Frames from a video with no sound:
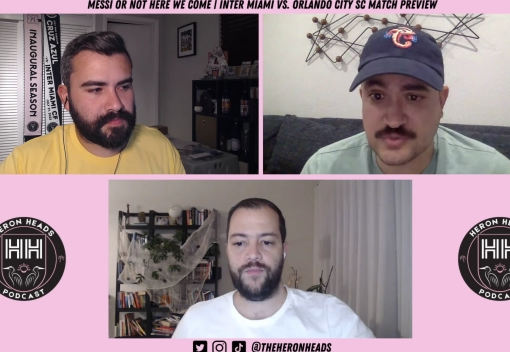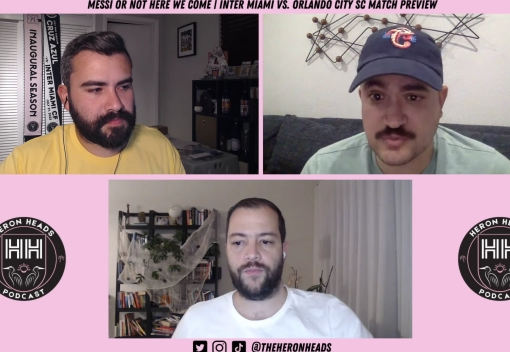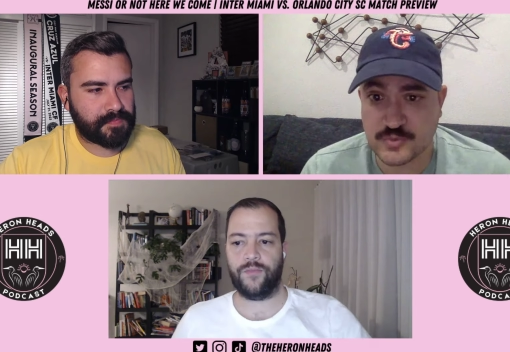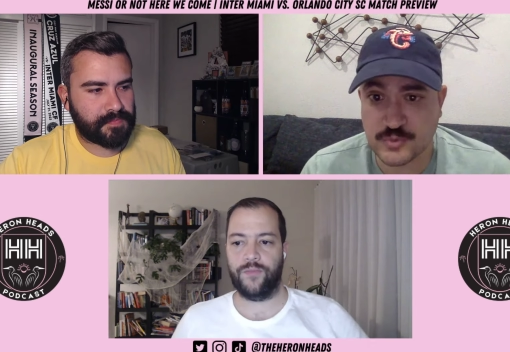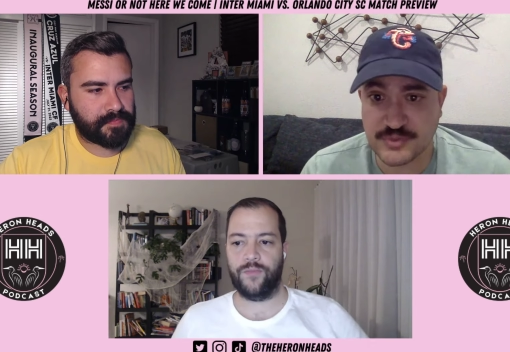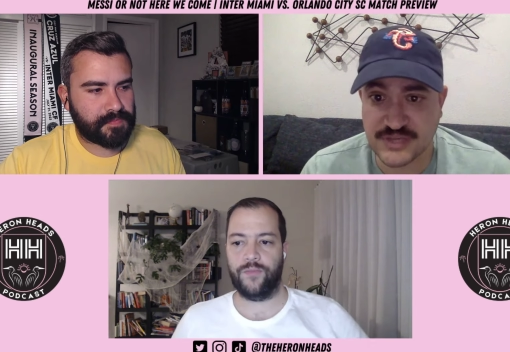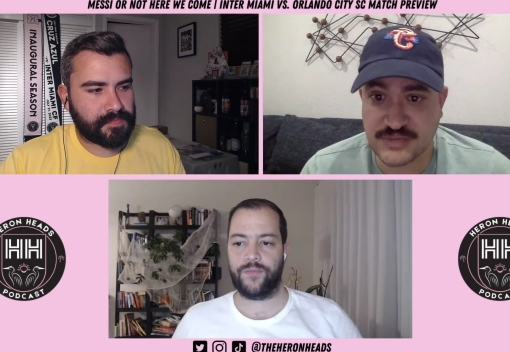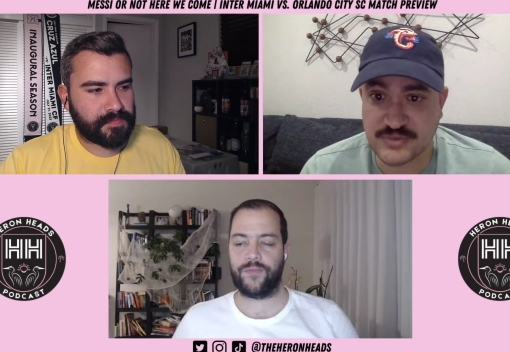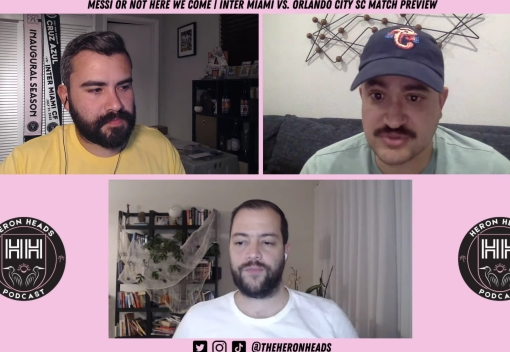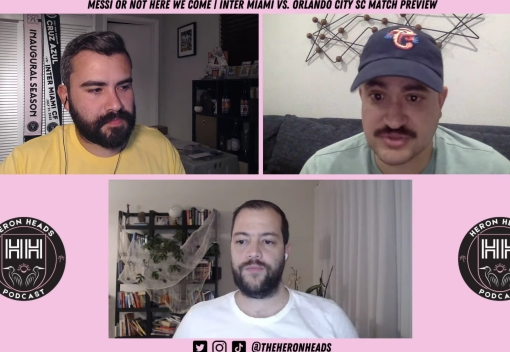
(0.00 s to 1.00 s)
Speaker 1: will be
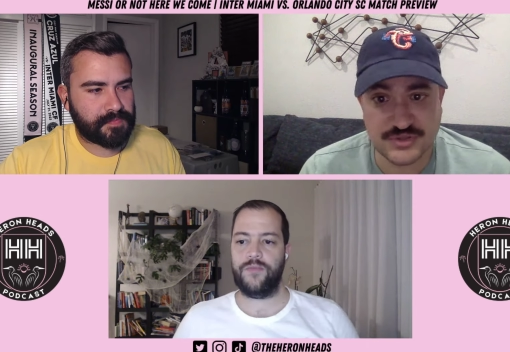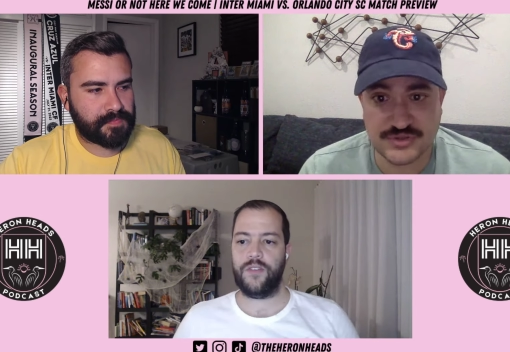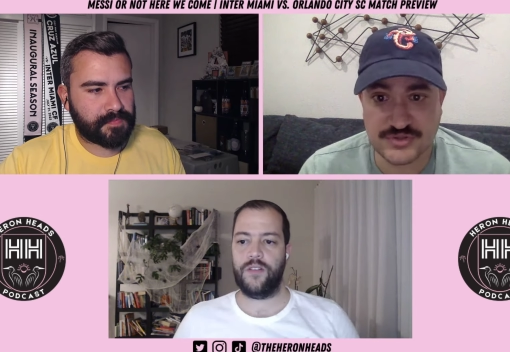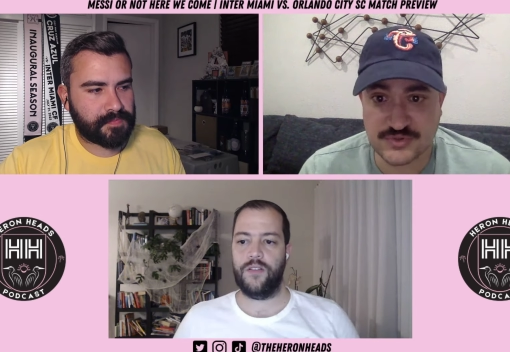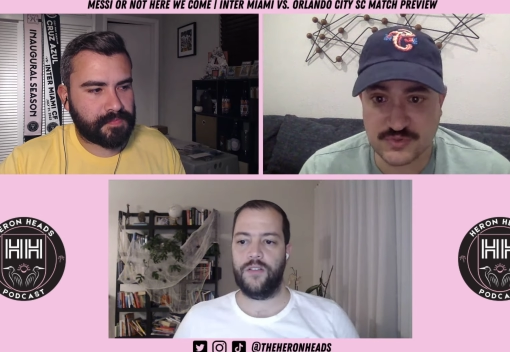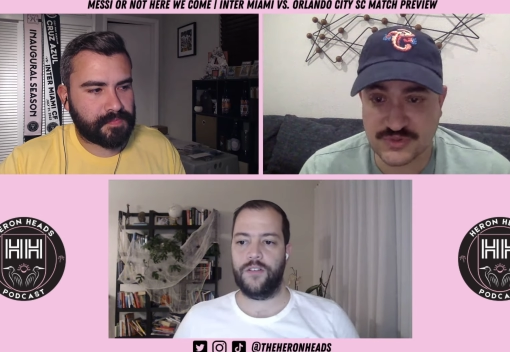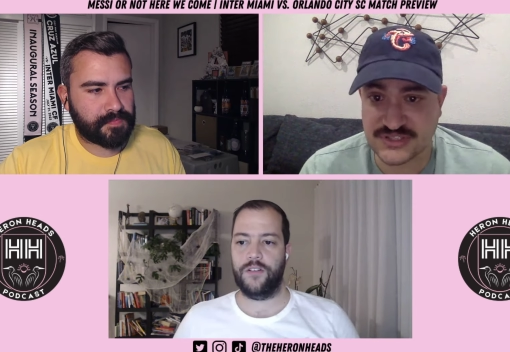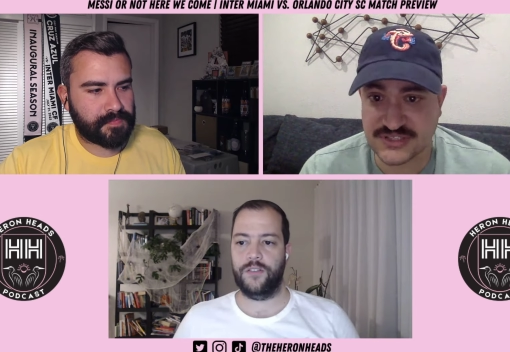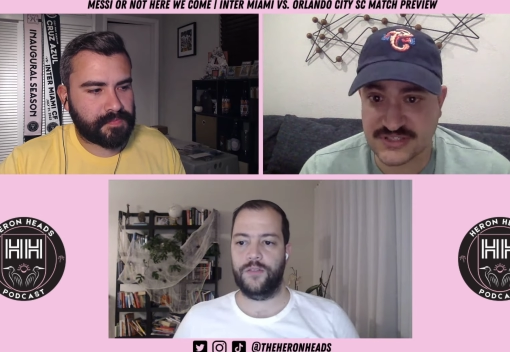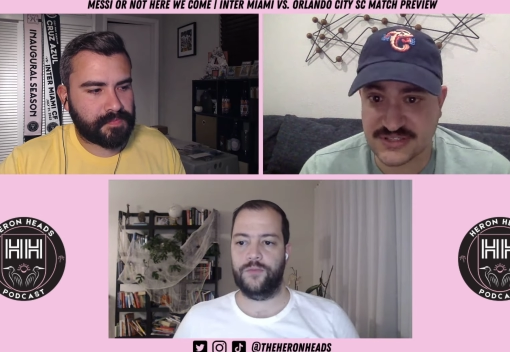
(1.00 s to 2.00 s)
able to to
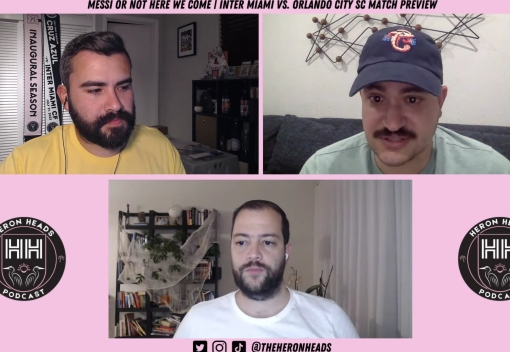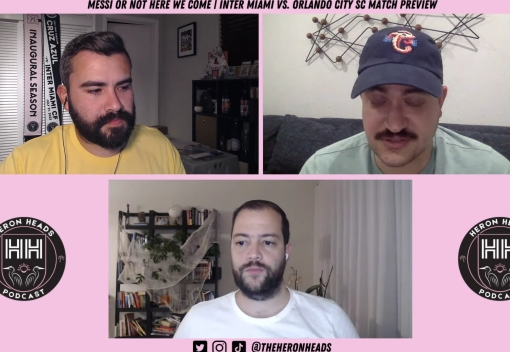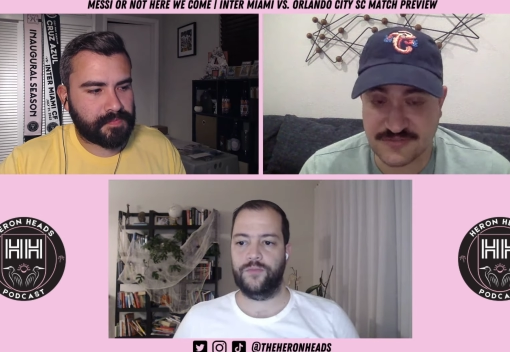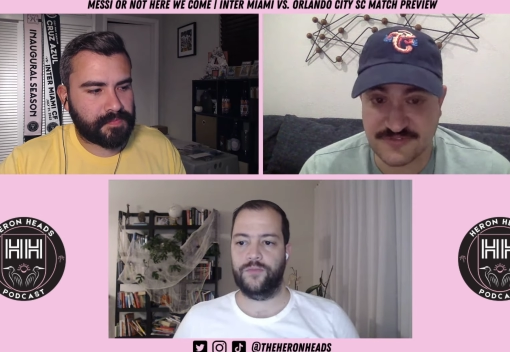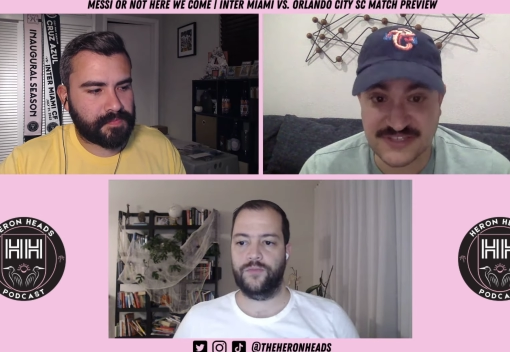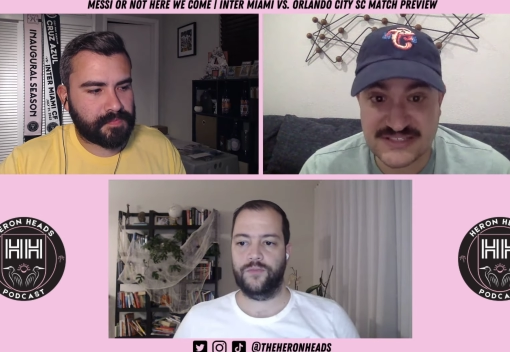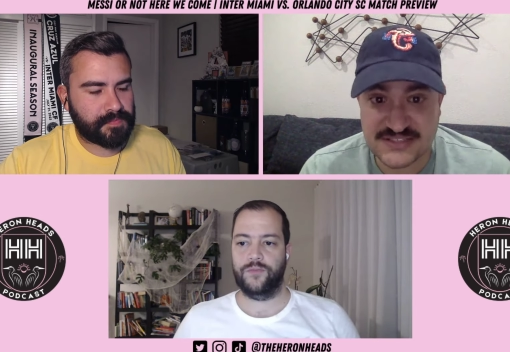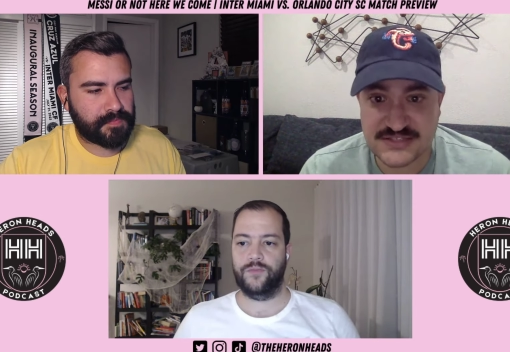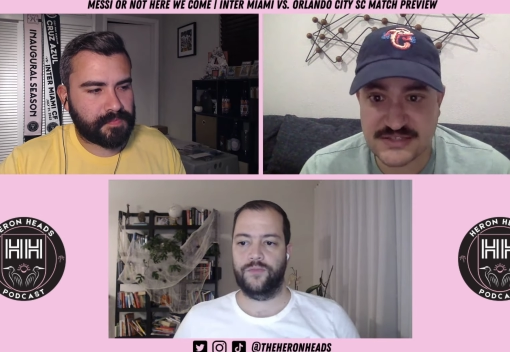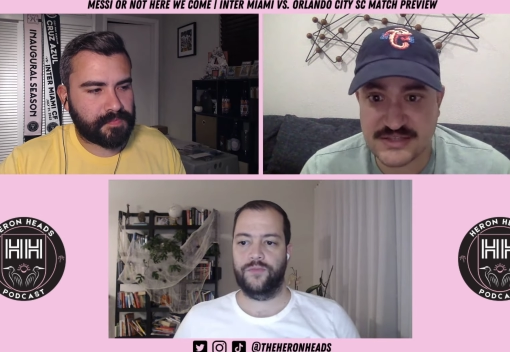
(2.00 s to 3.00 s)
really
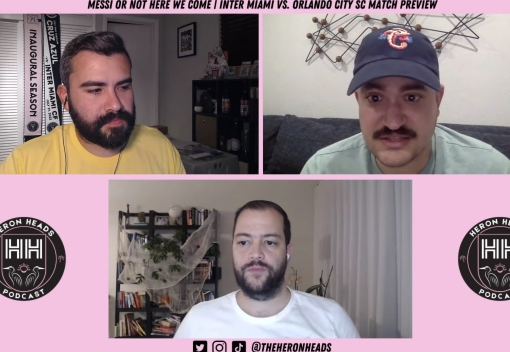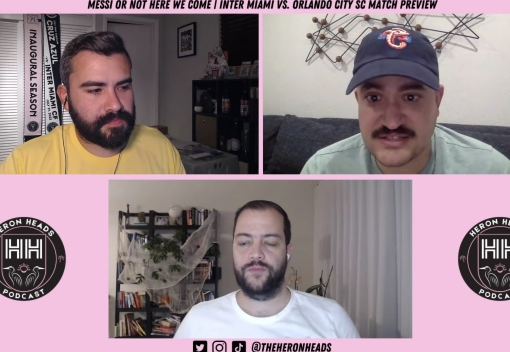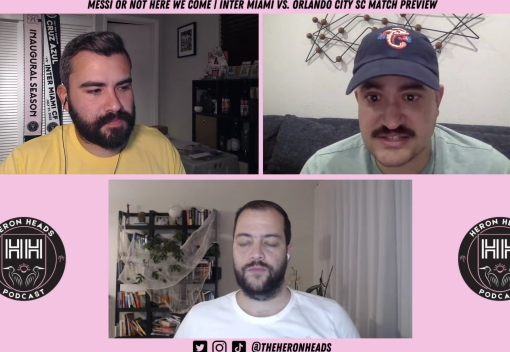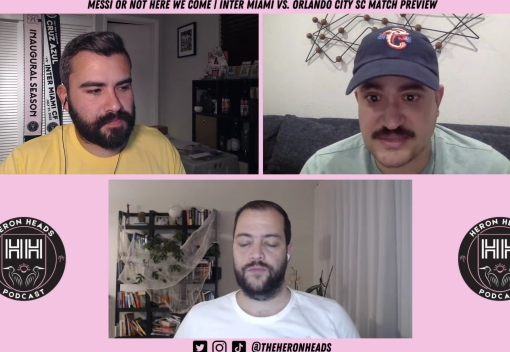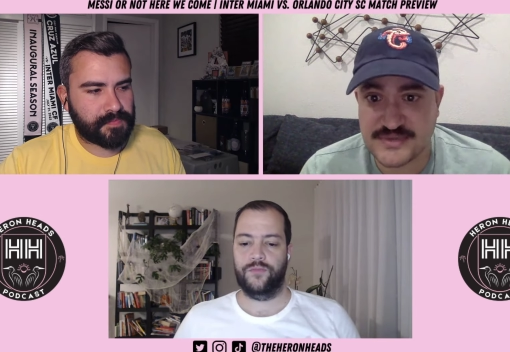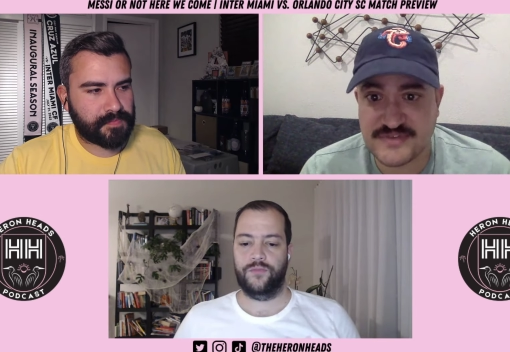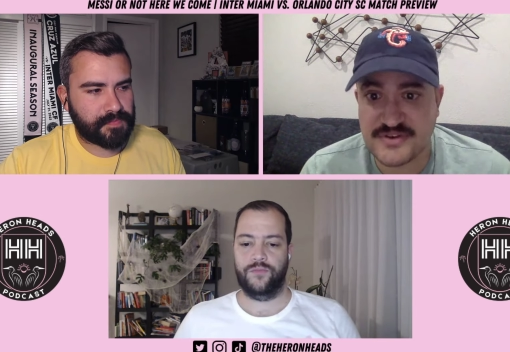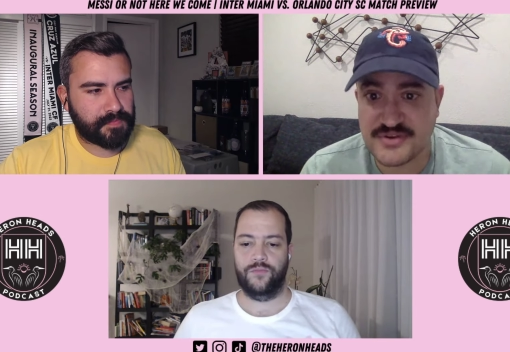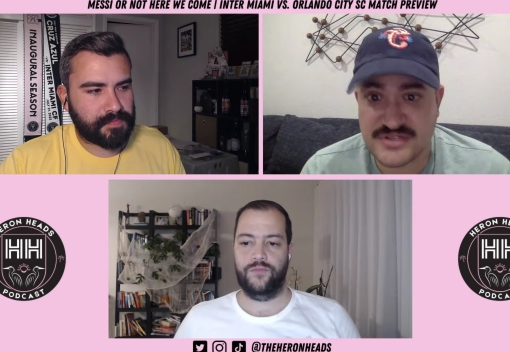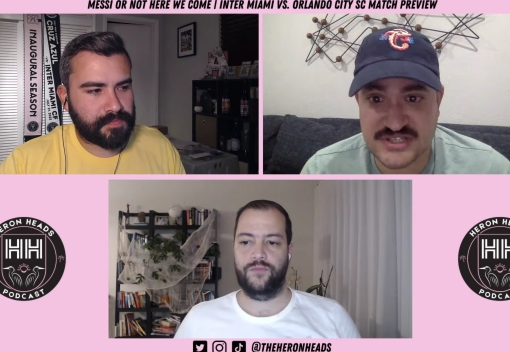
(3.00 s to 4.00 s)
feast in these types of
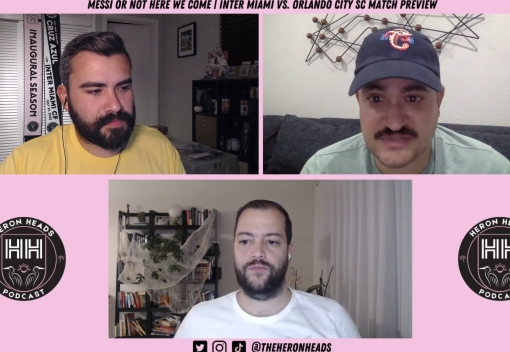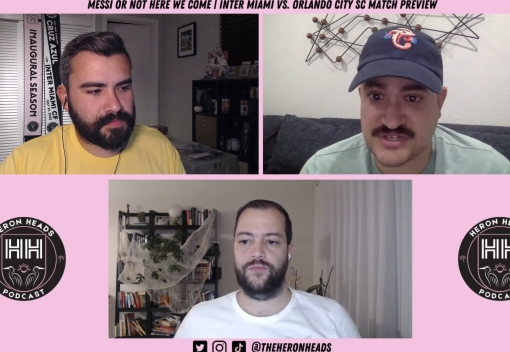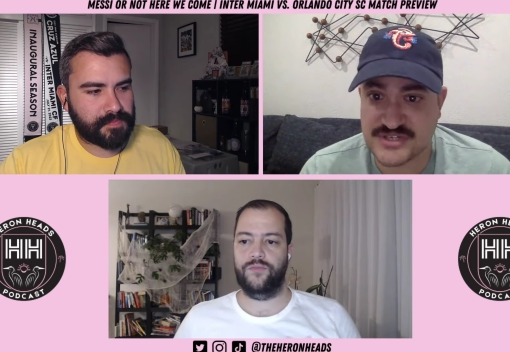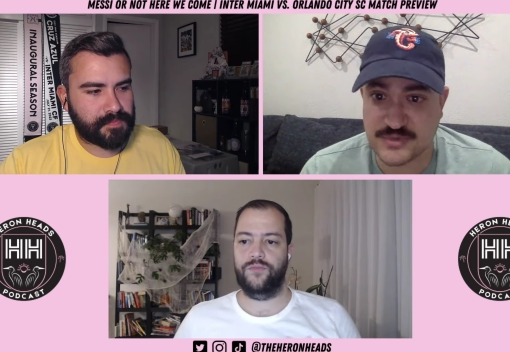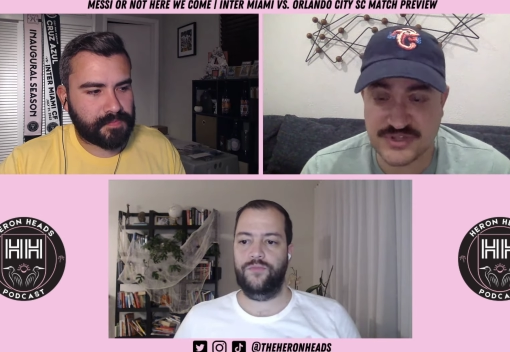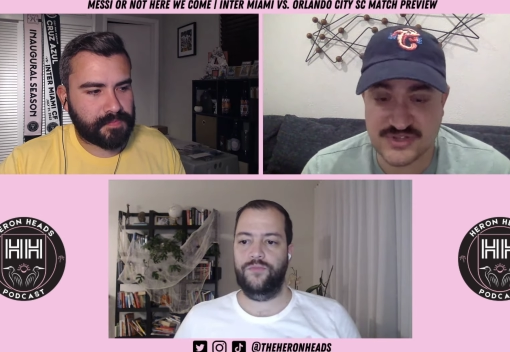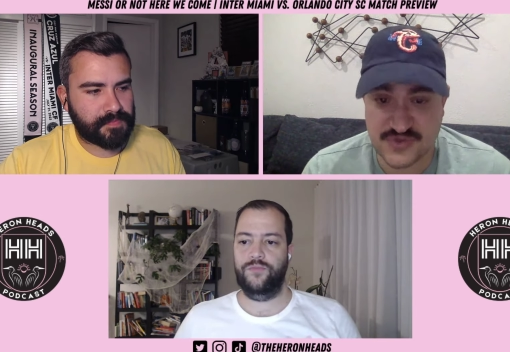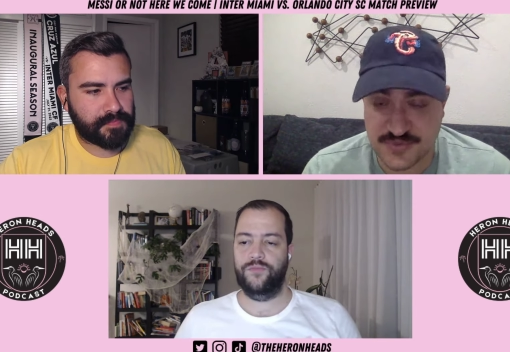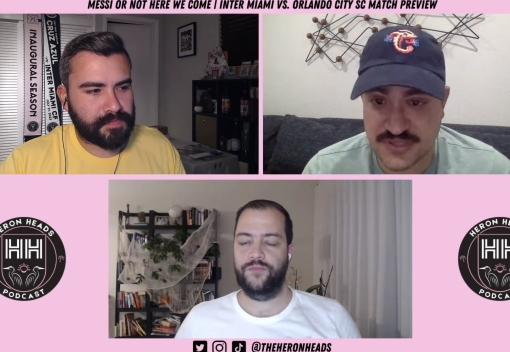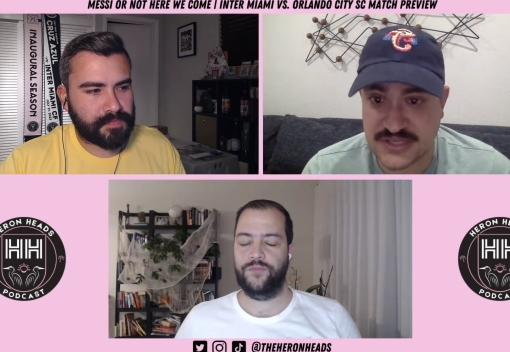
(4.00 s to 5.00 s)
areas, especially with his
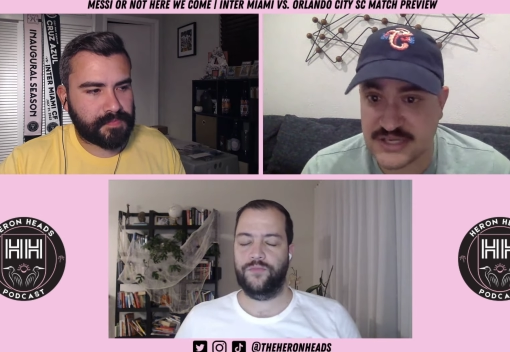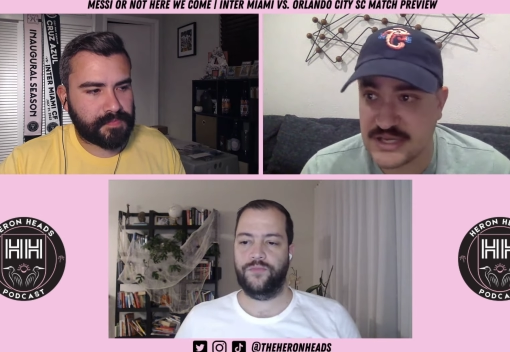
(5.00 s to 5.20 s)
dribbling